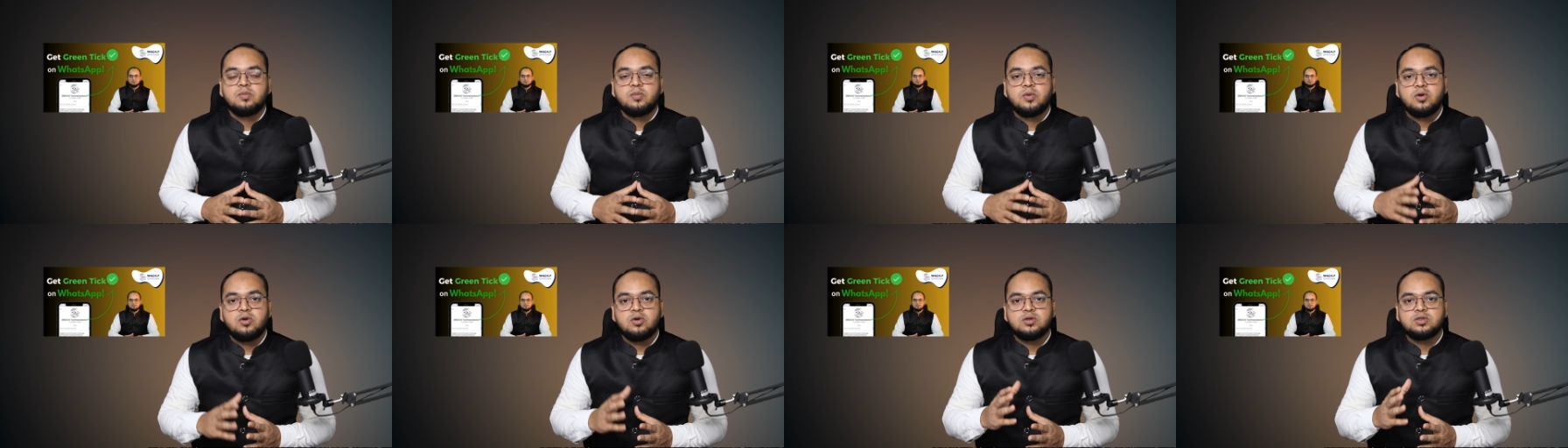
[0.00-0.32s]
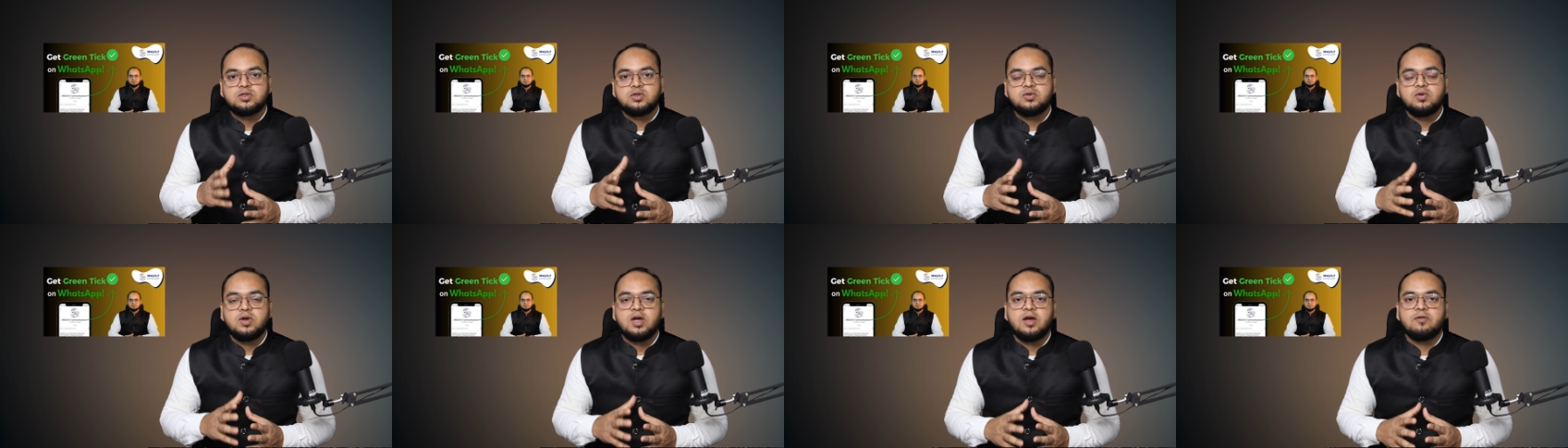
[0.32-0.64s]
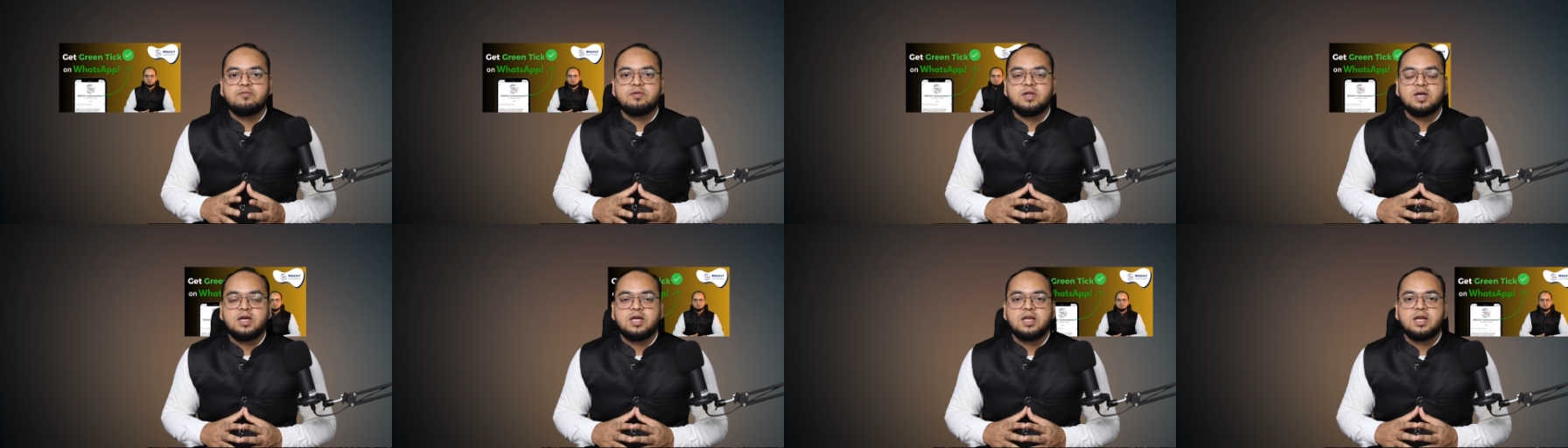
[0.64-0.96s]
because you
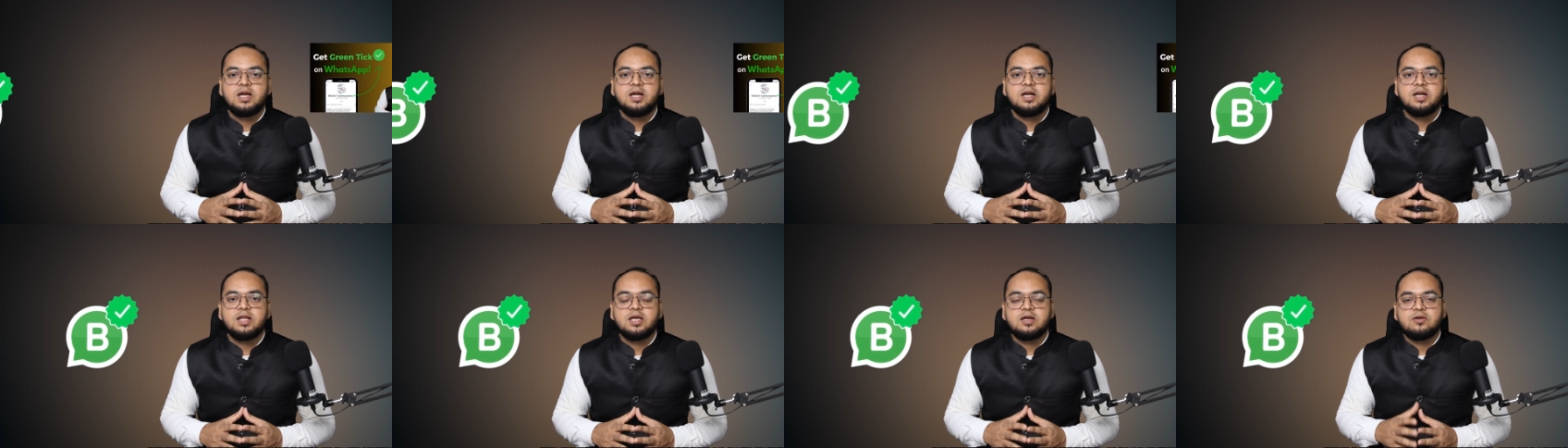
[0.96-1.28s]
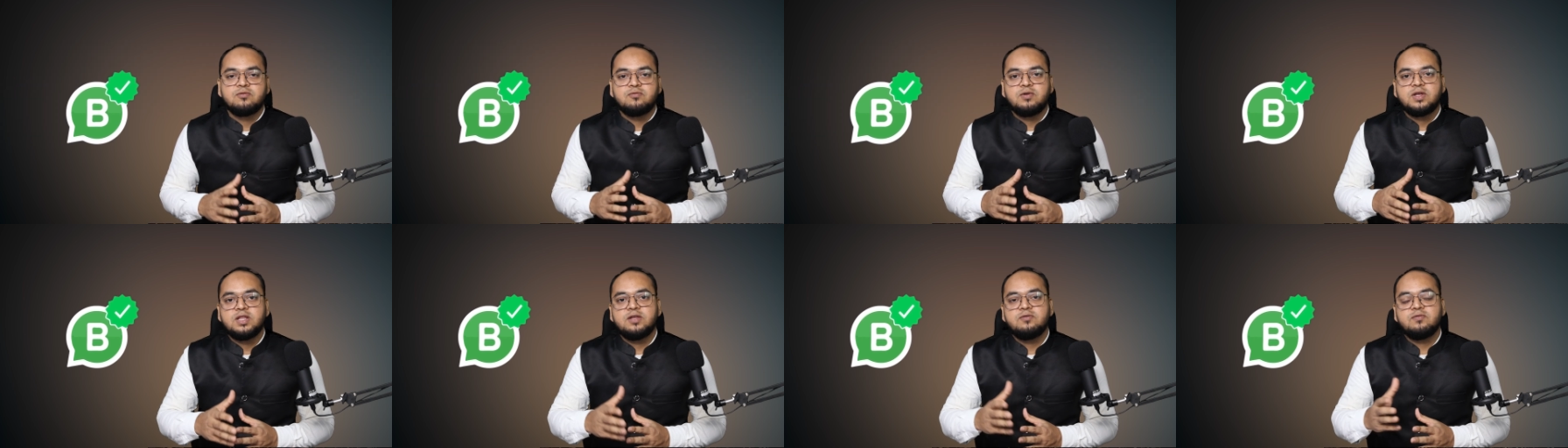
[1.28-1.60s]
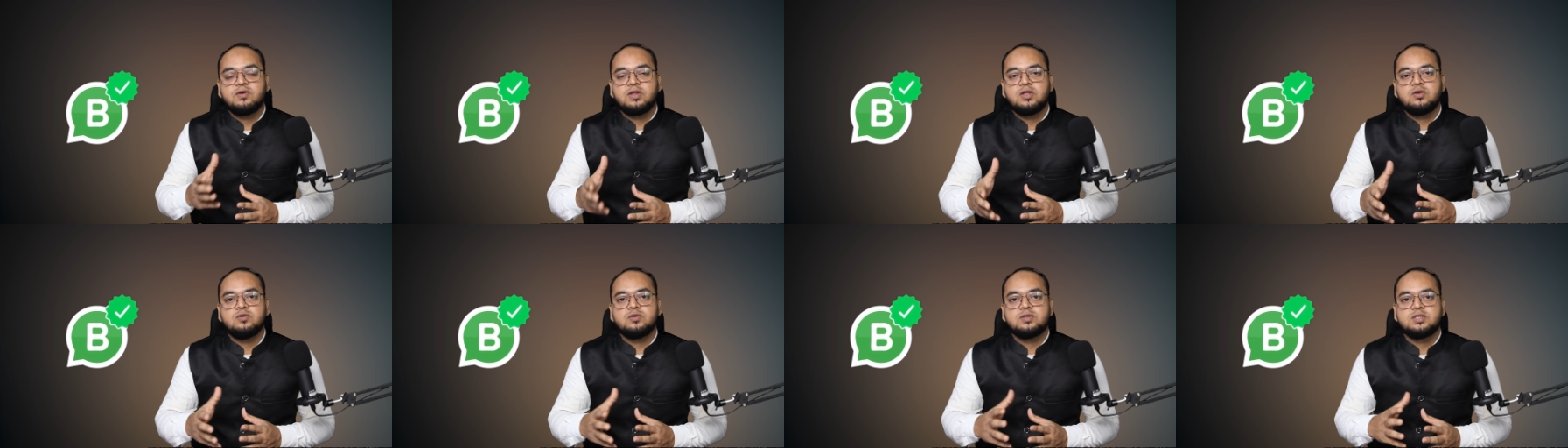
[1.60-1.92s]
have the green tick.
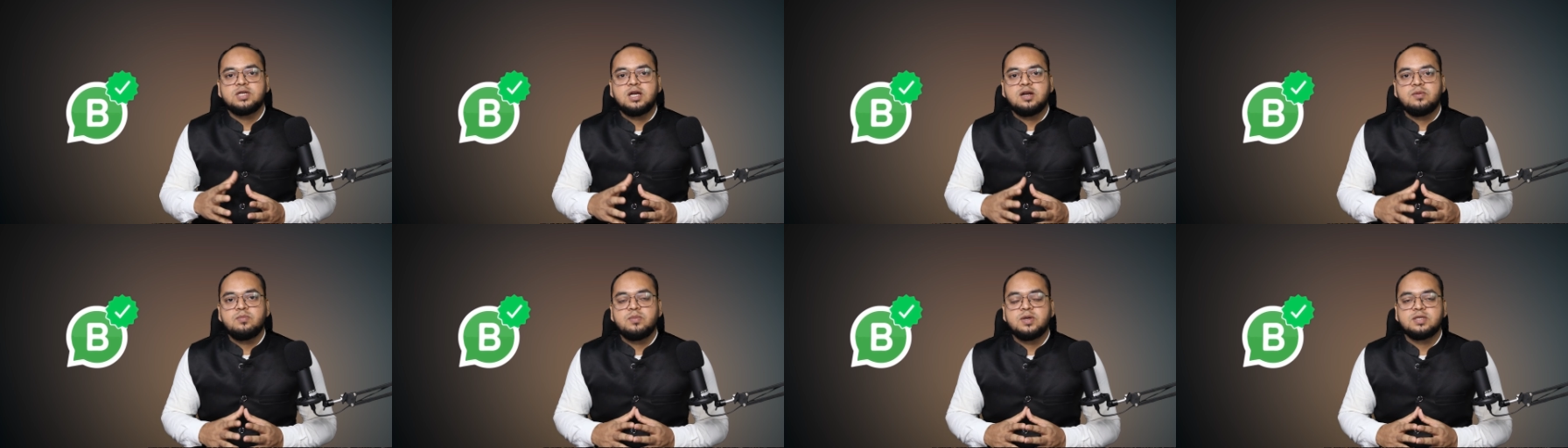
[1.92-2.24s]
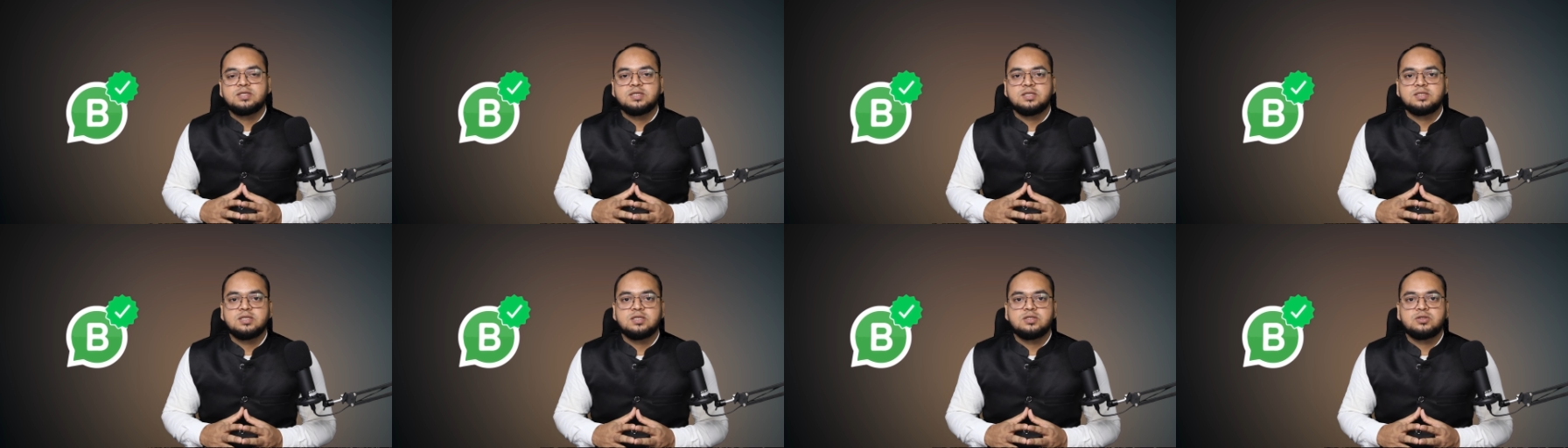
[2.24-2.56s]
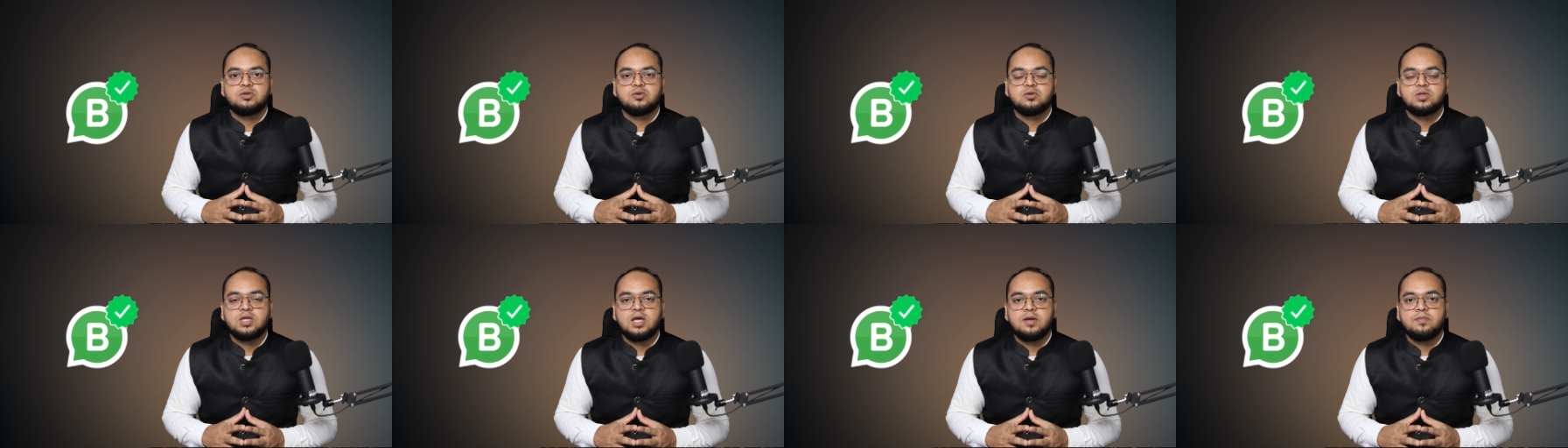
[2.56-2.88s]
Whenever you send messages
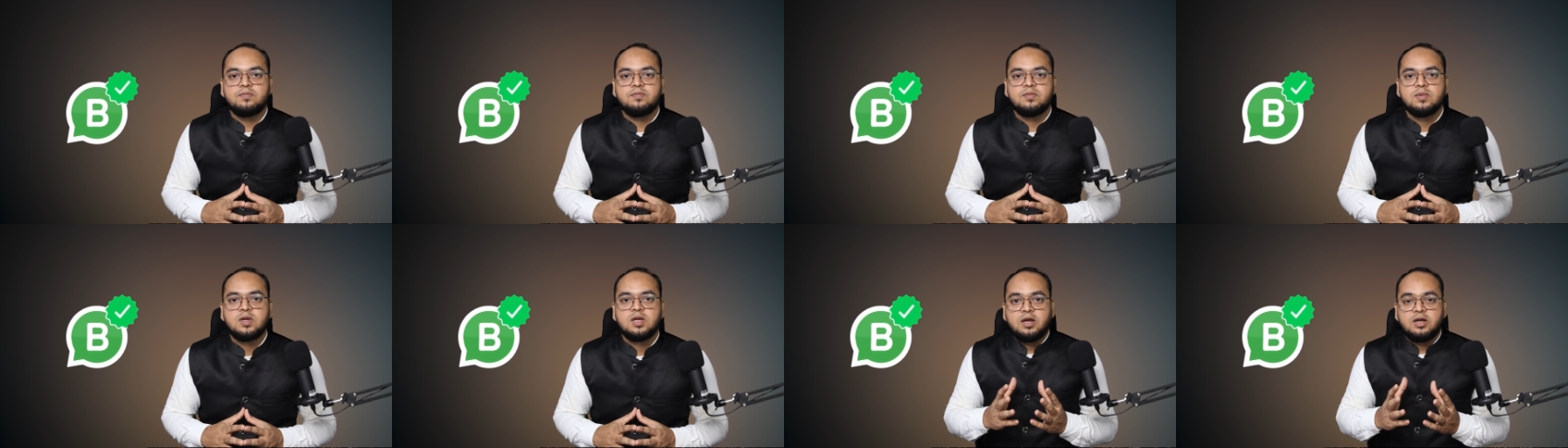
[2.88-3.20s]
to them,